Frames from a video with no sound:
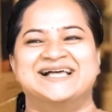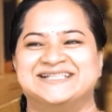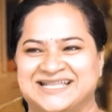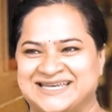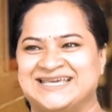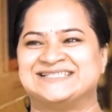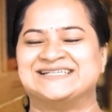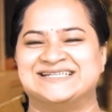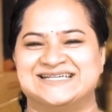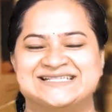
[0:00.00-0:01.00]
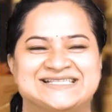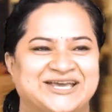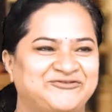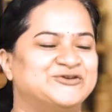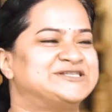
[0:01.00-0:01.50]
The reason is,
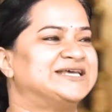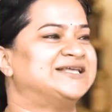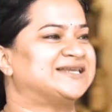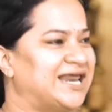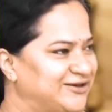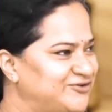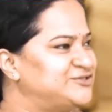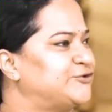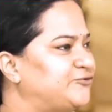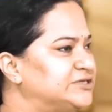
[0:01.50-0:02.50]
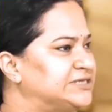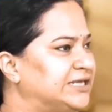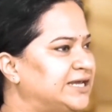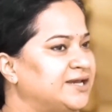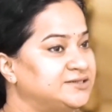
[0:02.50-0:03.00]
if you see the relevance of this
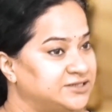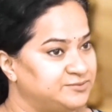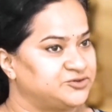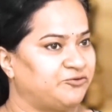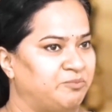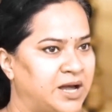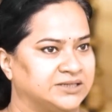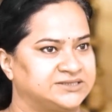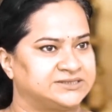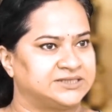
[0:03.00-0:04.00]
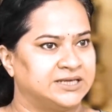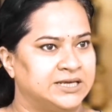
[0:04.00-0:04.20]
area in terms of marks,